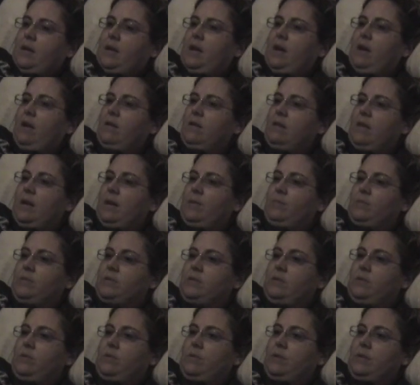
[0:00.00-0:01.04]
Caroline
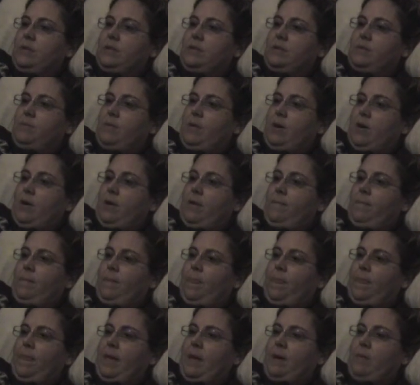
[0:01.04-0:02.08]
was Laura's mom,
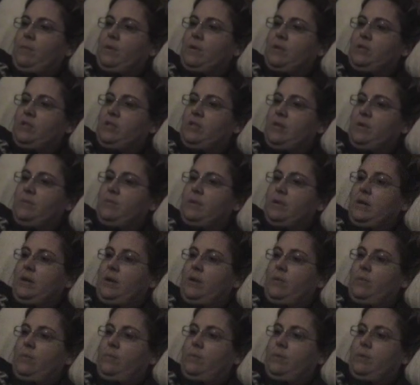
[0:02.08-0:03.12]
and when she w-
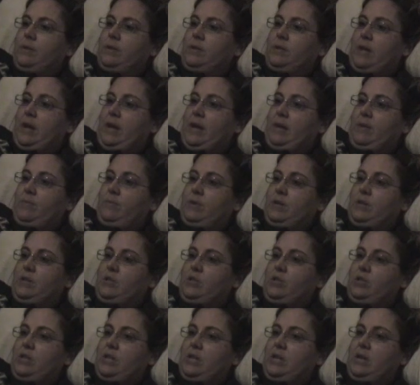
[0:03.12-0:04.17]
w- and when
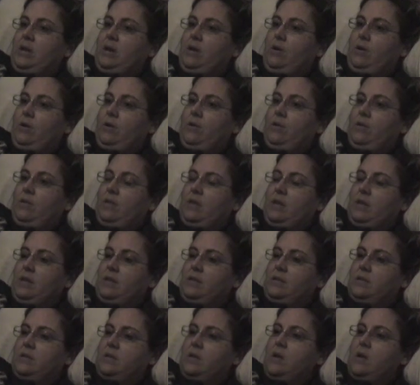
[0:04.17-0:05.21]
she heard
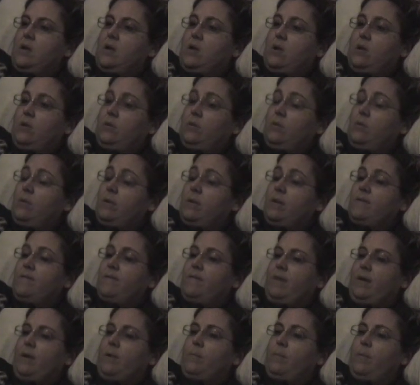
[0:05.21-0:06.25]
this, Laura
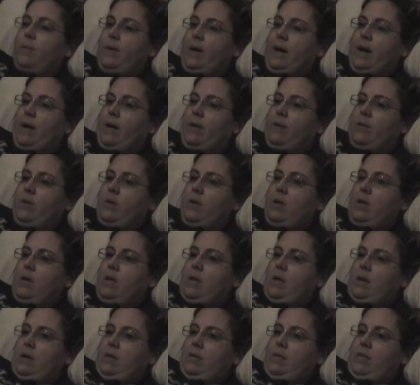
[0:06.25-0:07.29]
felt proud.
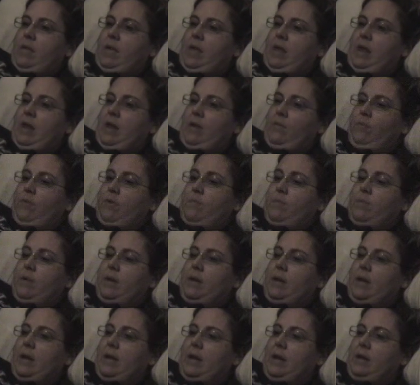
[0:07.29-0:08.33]
Then Aunt
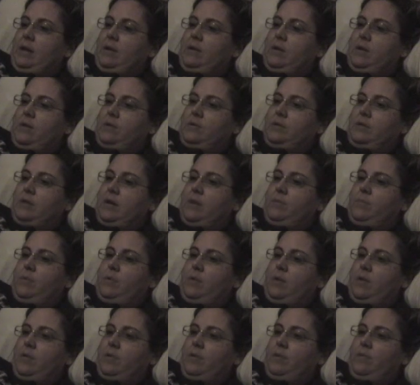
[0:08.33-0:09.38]
Ruby and Aunt Docia
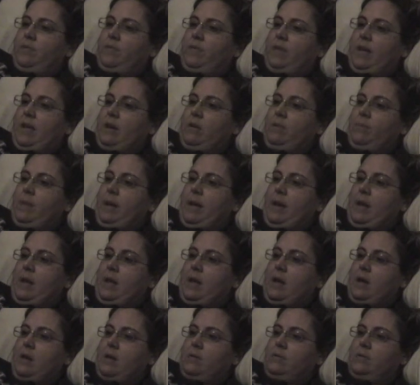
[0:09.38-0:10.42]
put on their flannel
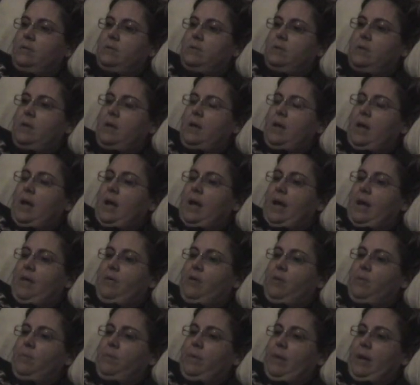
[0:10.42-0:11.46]
petticoats
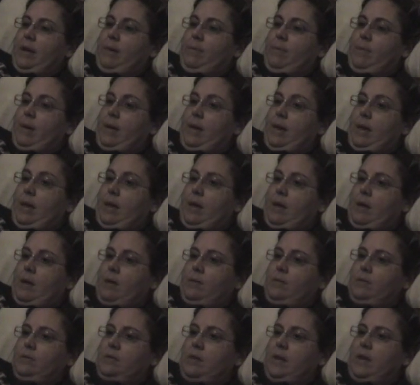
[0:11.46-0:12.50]
and their plain
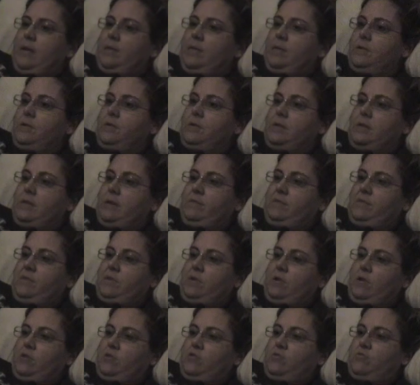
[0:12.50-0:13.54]
petticoats and their stiff
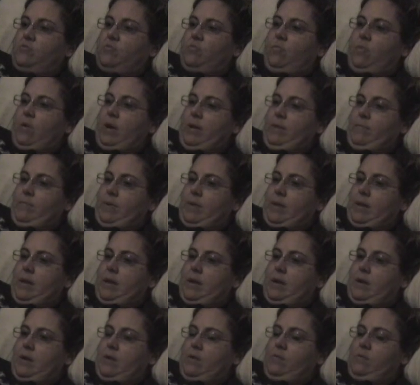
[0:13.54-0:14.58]
starched white
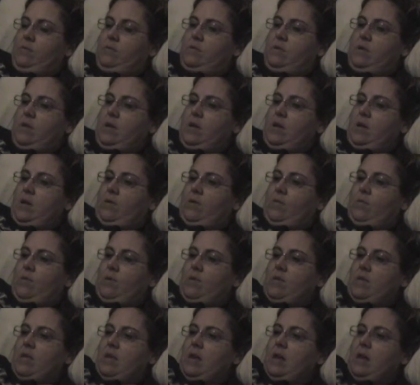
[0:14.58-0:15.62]
petticoats
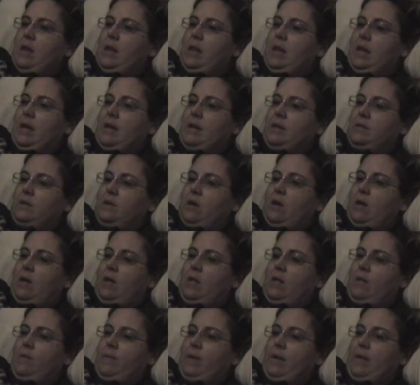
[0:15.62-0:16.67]
with knitted lace
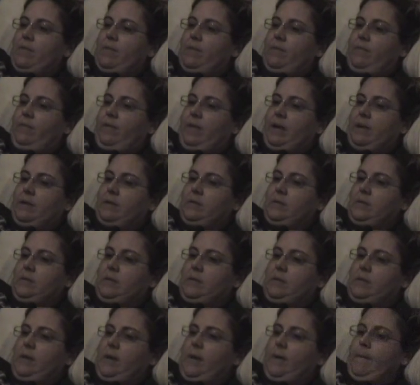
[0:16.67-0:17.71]
all around the
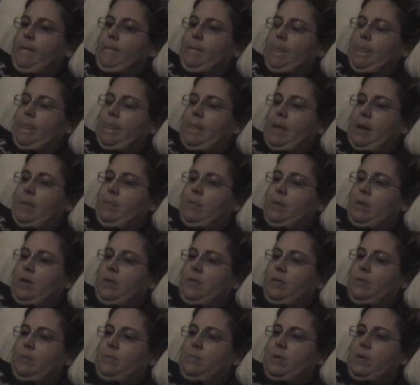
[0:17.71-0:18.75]
flounces. They put
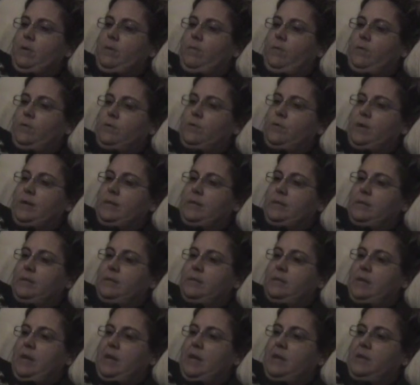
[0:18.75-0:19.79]
on their beautiful
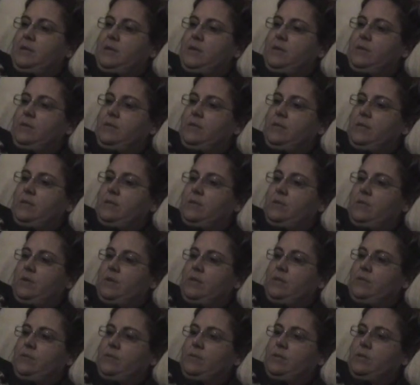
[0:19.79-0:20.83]
dresses. Aunt Docia's
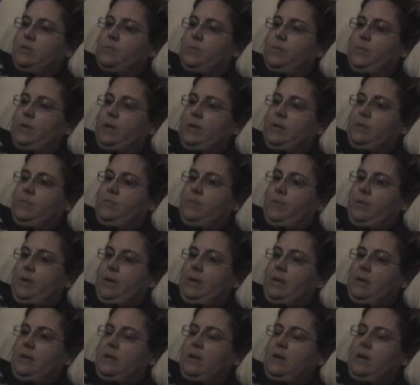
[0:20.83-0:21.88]
dress was sprigged
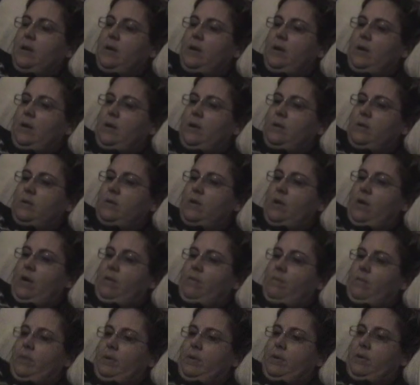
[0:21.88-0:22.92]
print
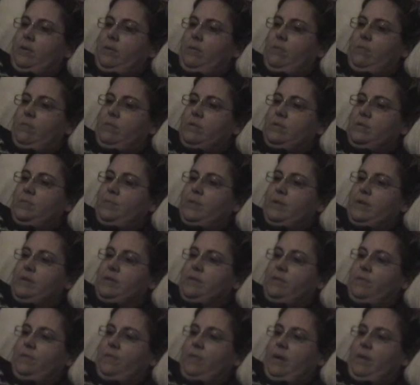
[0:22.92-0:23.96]
dark blue, with
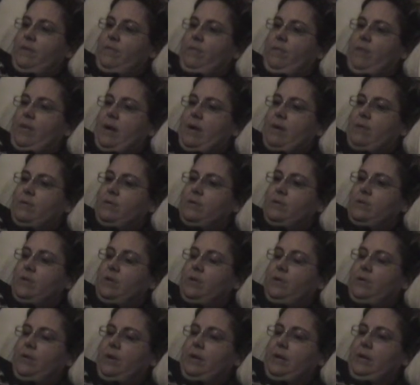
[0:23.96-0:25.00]
sprigs of red flowers
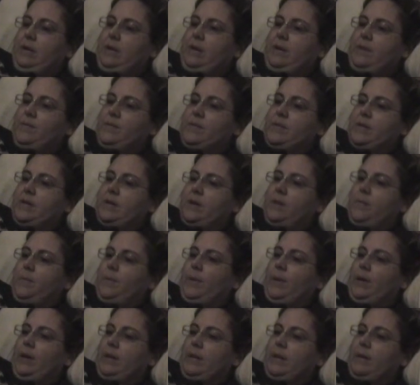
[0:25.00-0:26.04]
and green leaves thick
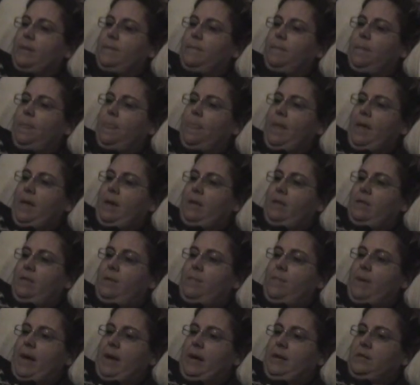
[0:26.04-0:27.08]
upon it.
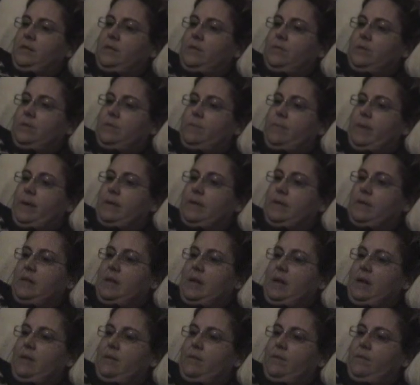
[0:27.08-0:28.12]
The basque was buttoned
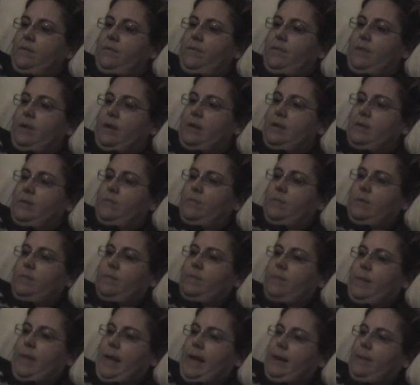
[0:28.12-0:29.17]
down the front
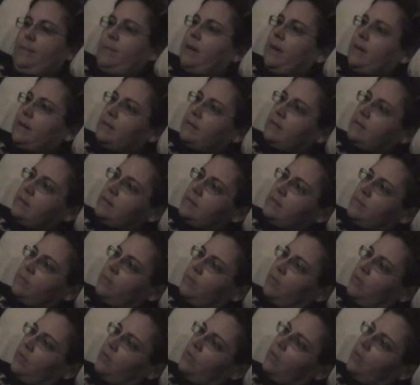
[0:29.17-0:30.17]
with black buttons, with,